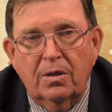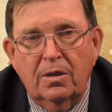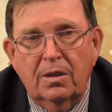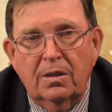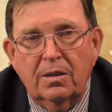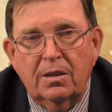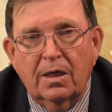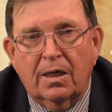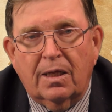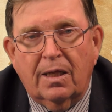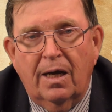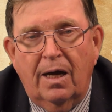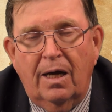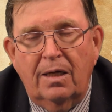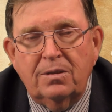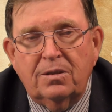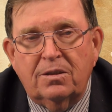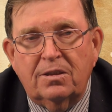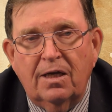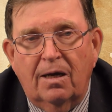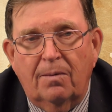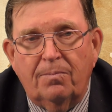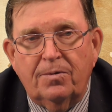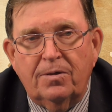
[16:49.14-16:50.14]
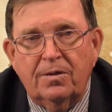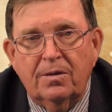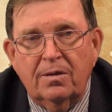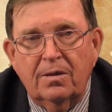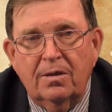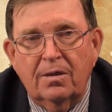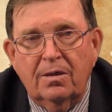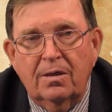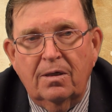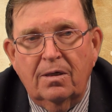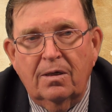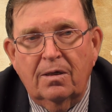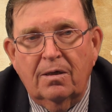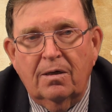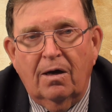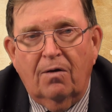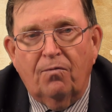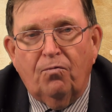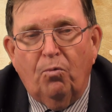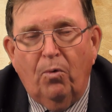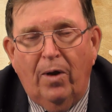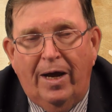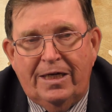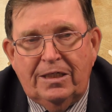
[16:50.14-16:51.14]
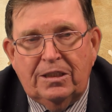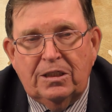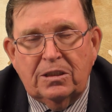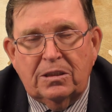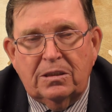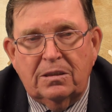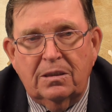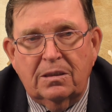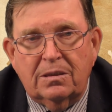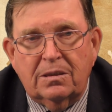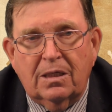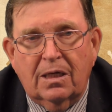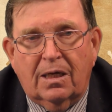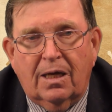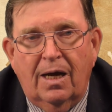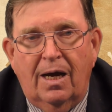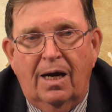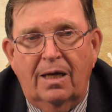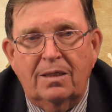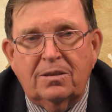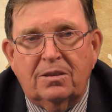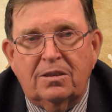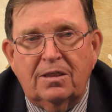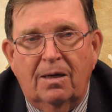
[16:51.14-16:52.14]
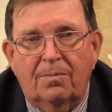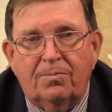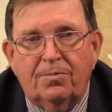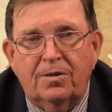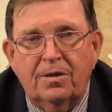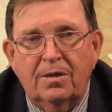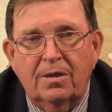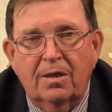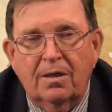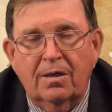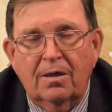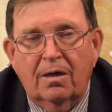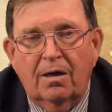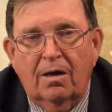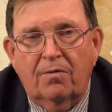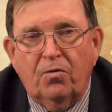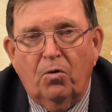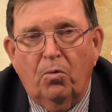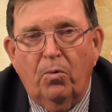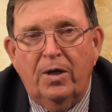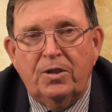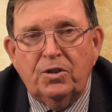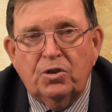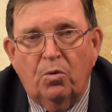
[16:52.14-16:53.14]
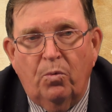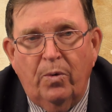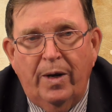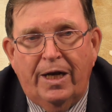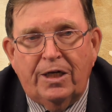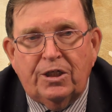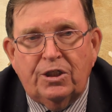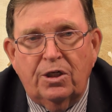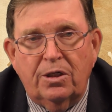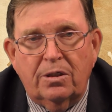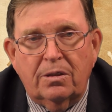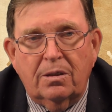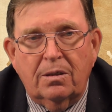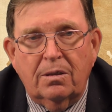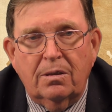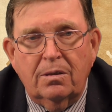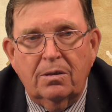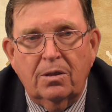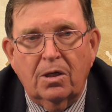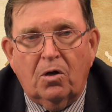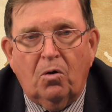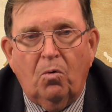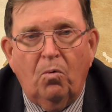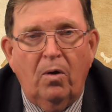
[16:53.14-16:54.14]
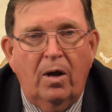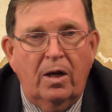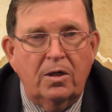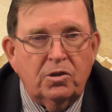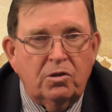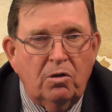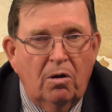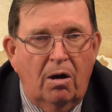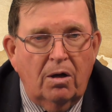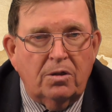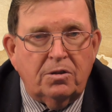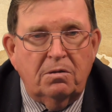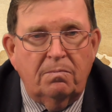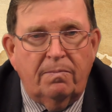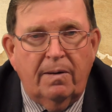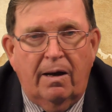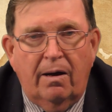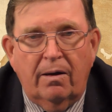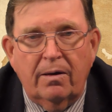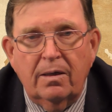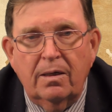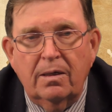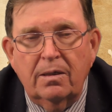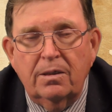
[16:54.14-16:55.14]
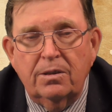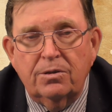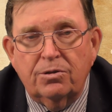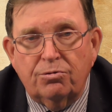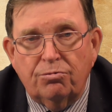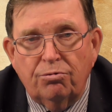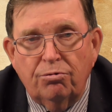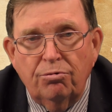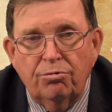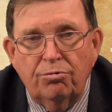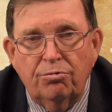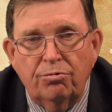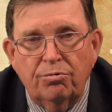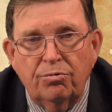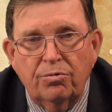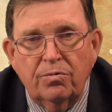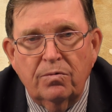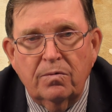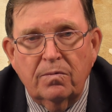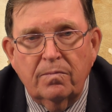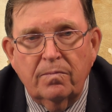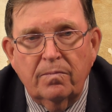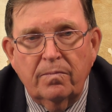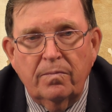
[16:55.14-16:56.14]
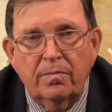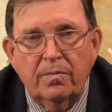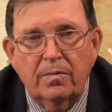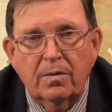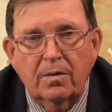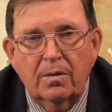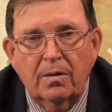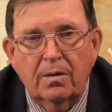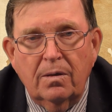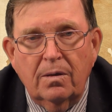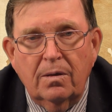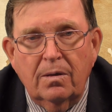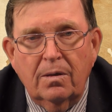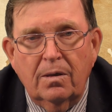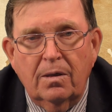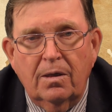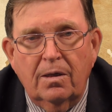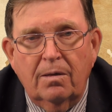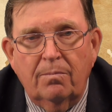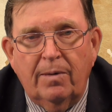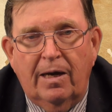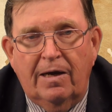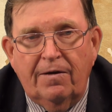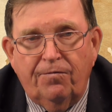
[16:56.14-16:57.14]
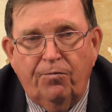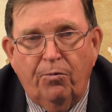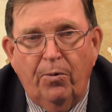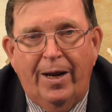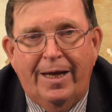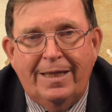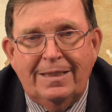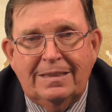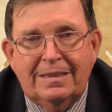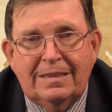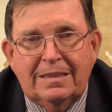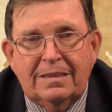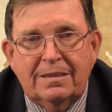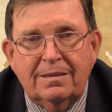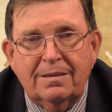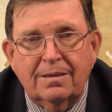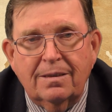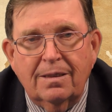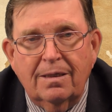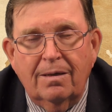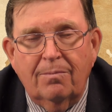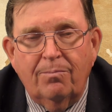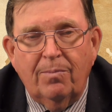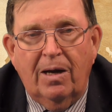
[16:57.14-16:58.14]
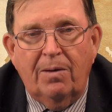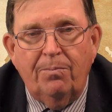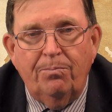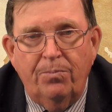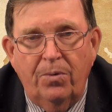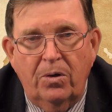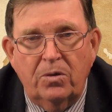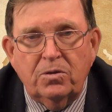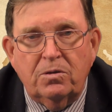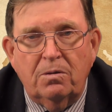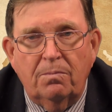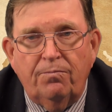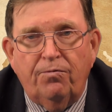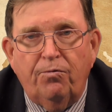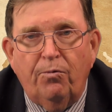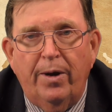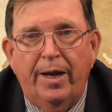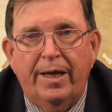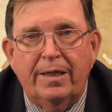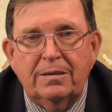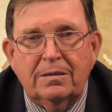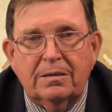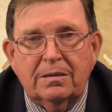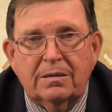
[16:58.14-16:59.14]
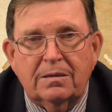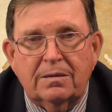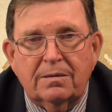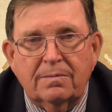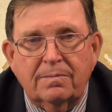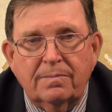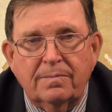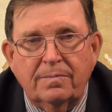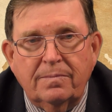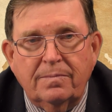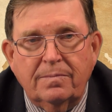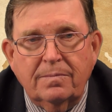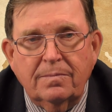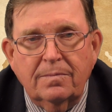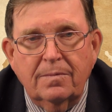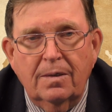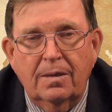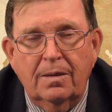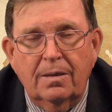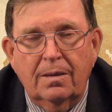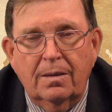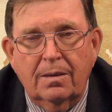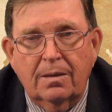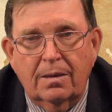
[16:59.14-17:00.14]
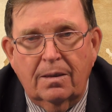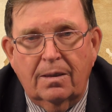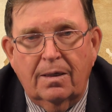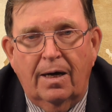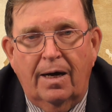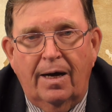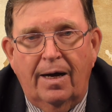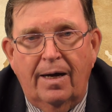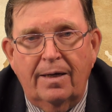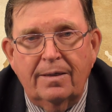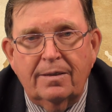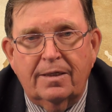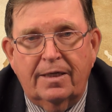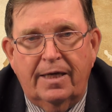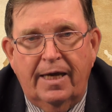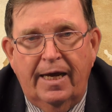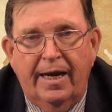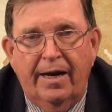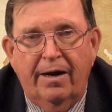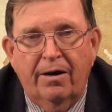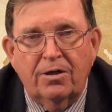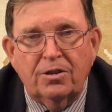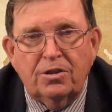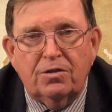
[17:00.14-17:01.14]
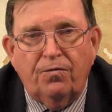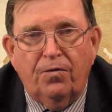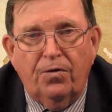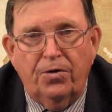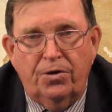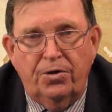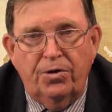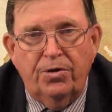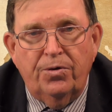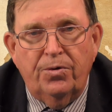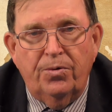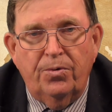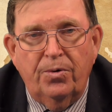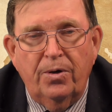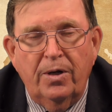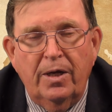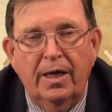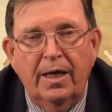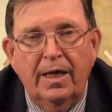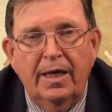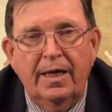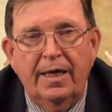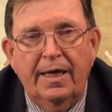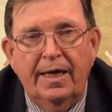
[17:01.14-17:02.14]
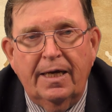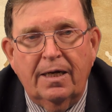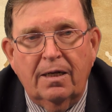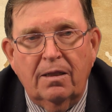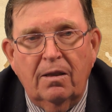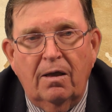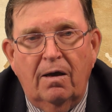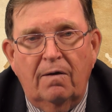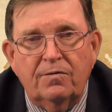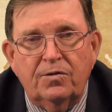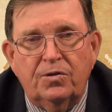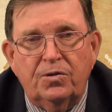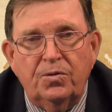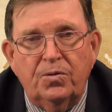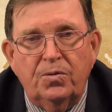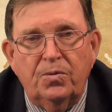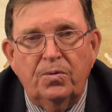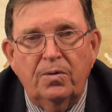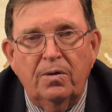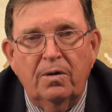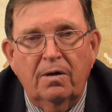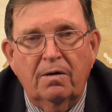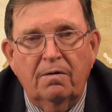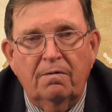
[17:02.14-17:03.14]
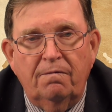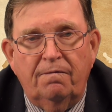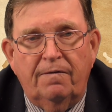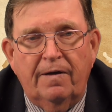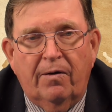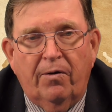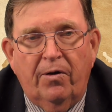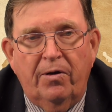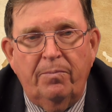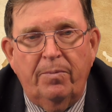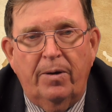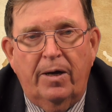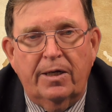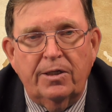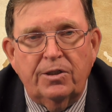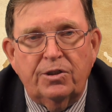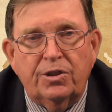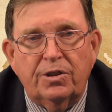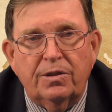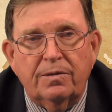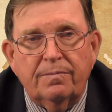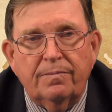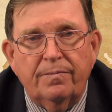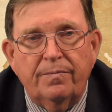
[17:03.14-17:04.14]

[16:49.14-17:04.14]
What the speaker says: The concept of righteousness, the concept of a resurrection the Quran talks about is true. My friends, my Muslim friends, God cares for you and loves you very much.